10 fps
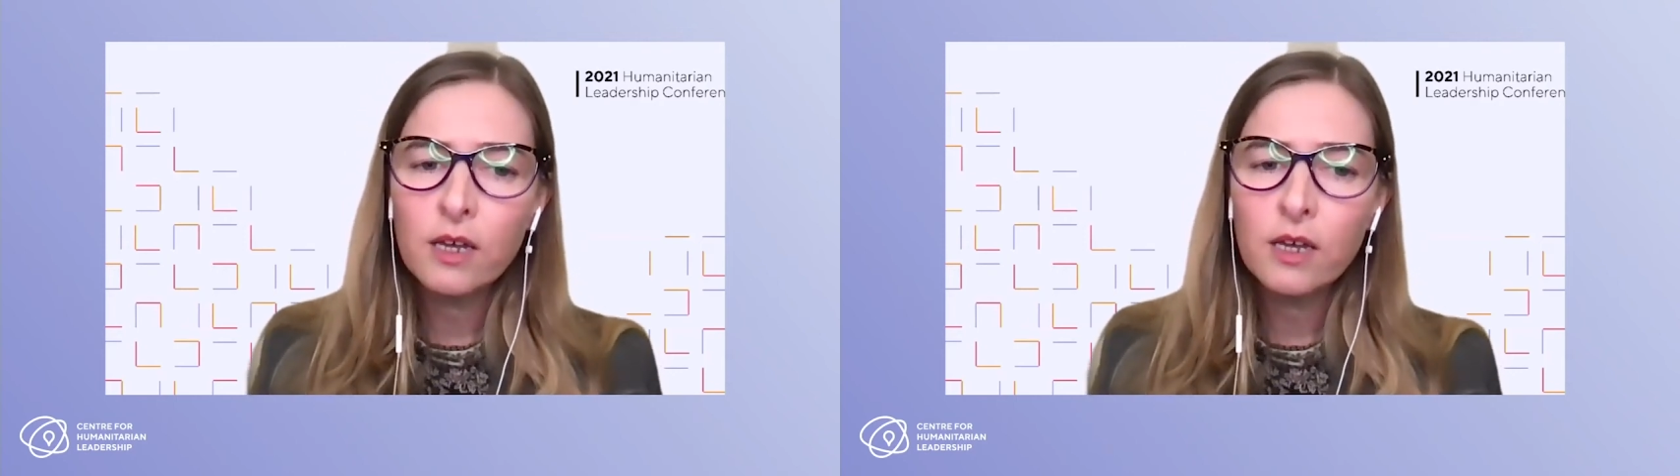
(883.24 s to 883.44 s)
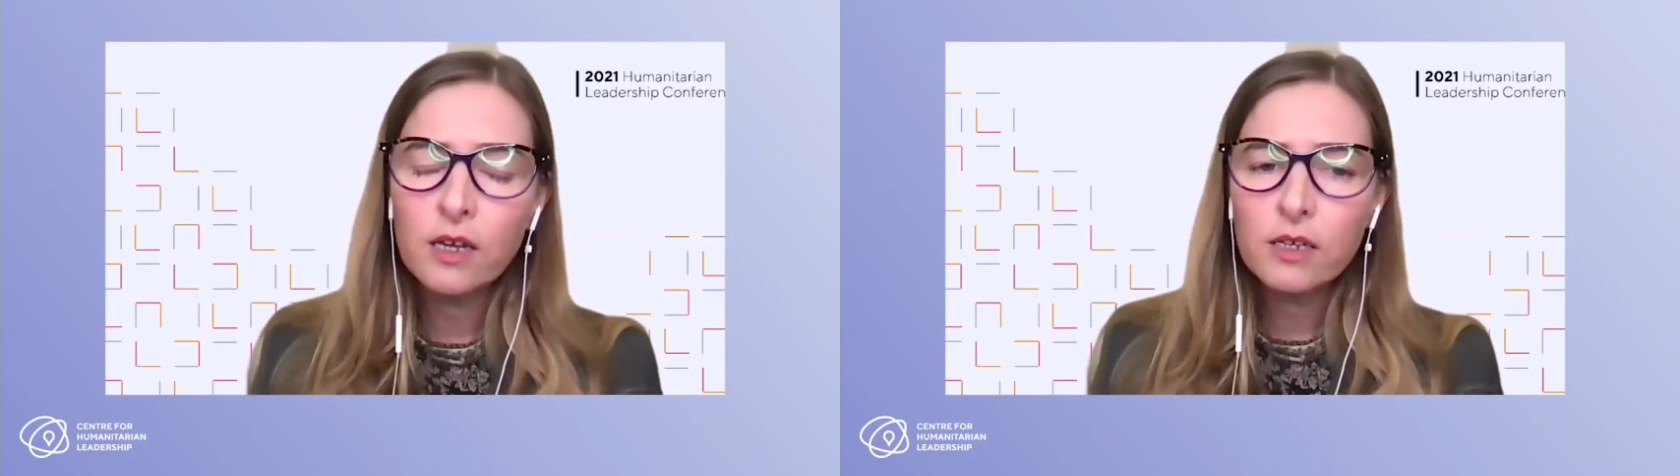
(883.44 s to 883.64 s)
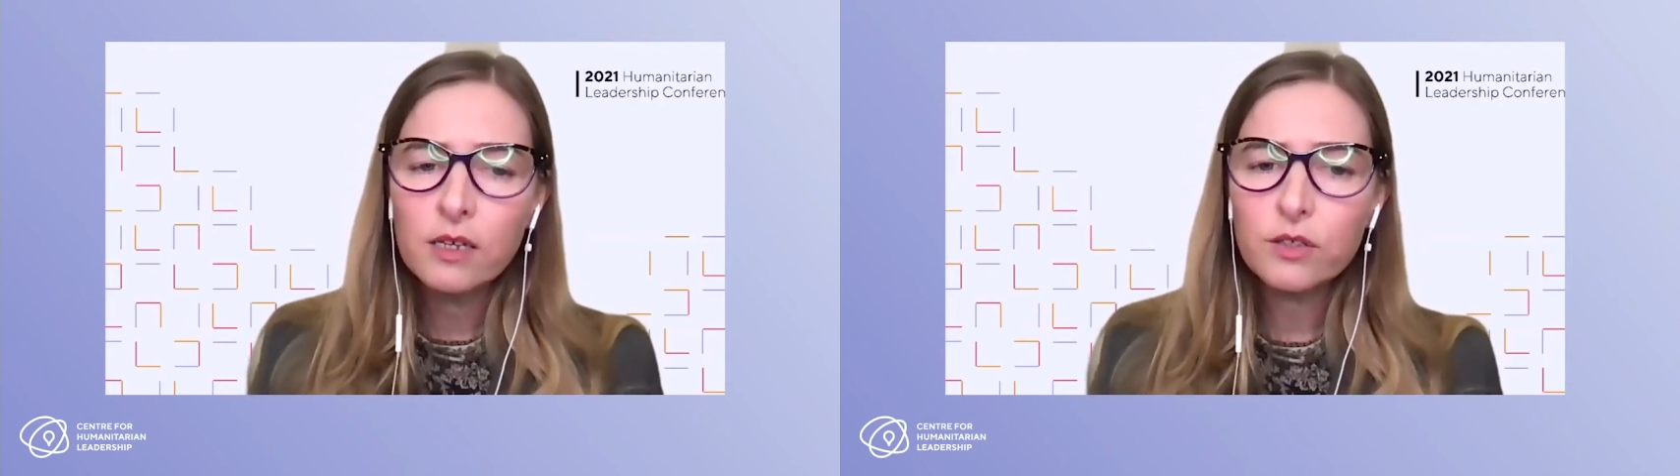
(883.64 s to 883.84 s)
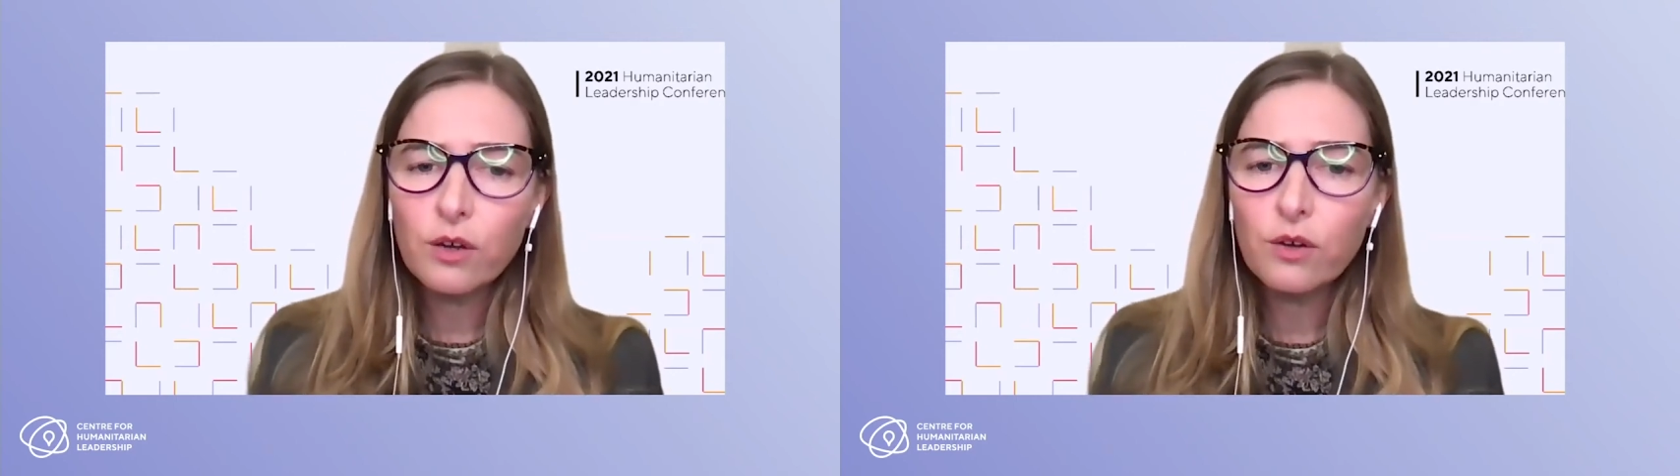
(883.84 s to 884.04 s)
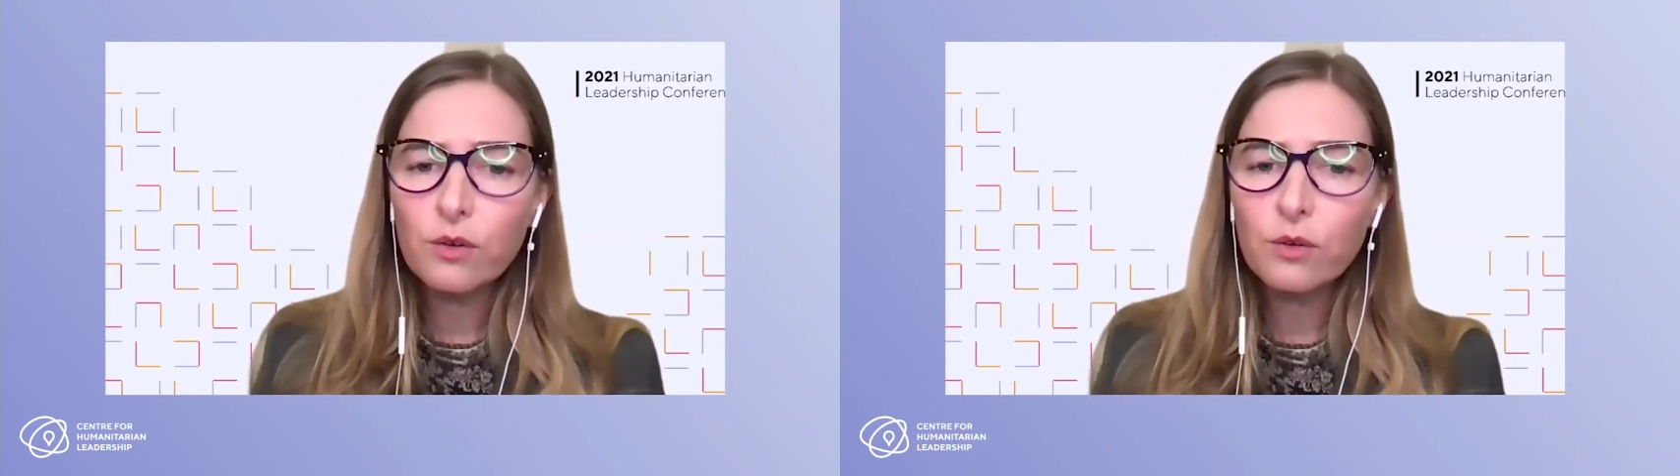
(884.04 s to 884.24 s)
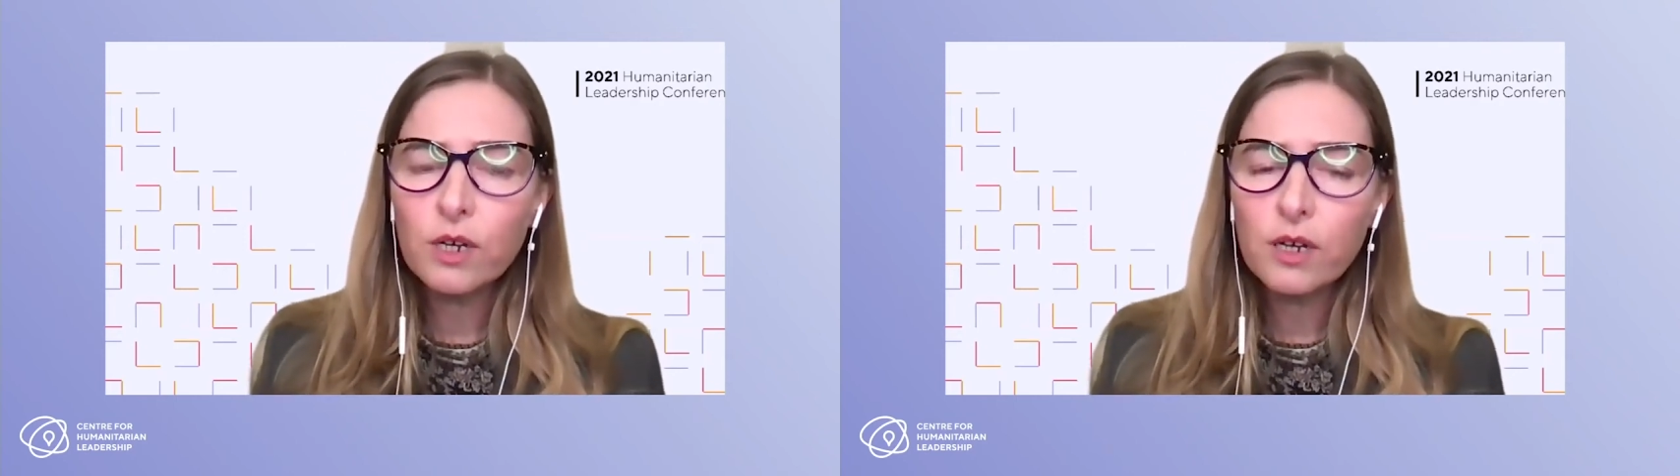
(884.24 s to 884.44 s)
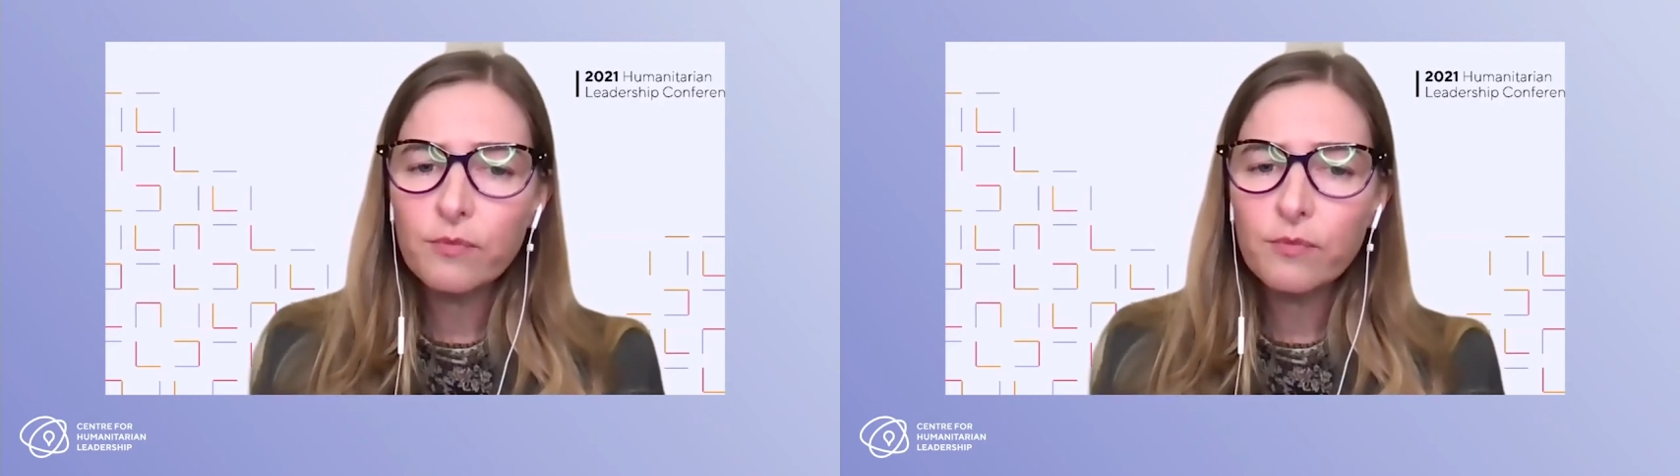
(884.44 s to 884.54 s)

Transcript: So,